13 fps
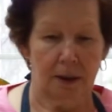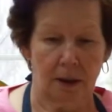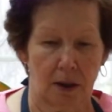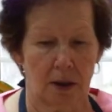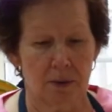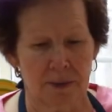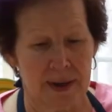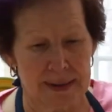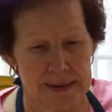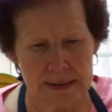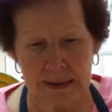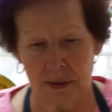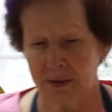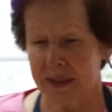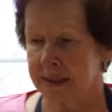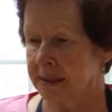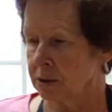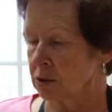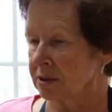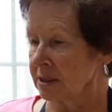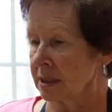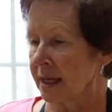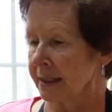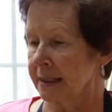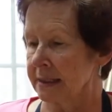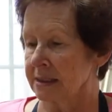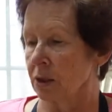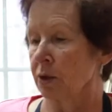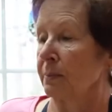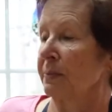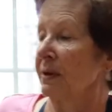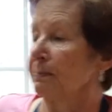All right, so this looks like it's going to be